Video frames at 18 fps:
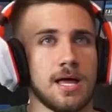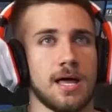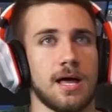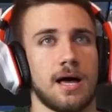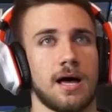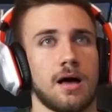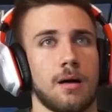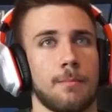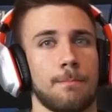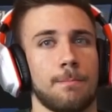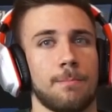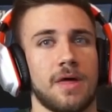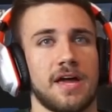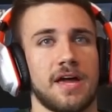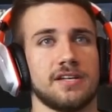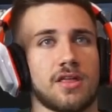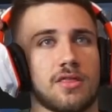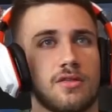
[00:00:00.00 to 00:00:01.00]
And
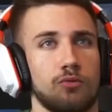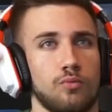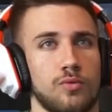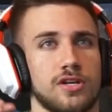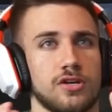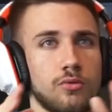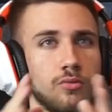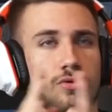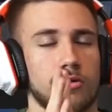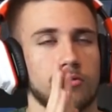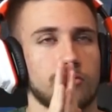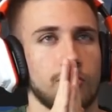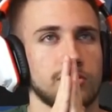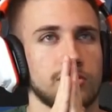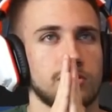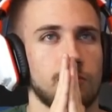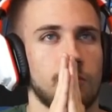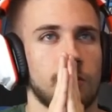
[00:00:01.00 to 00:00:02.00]
in the video we are
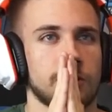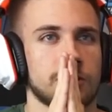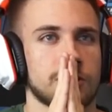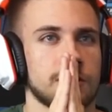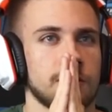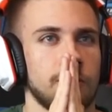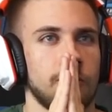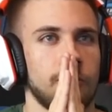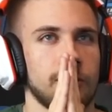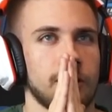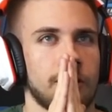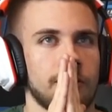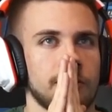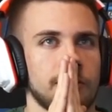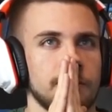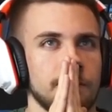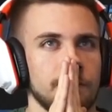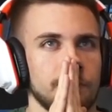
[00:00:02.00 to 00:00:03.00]
going to watch, we are